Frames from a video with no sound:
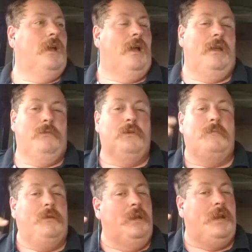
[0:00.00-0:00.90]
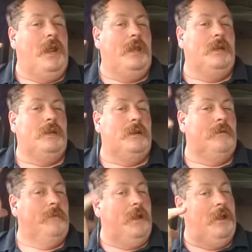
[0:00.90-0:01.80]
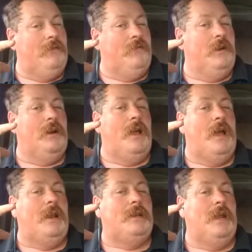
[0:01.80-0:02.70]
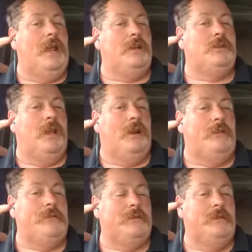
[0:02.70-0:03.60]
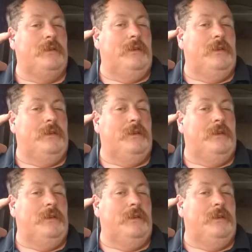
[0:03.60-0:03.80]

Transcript: I would put a tag in here, but I haven't figured out how to tag channels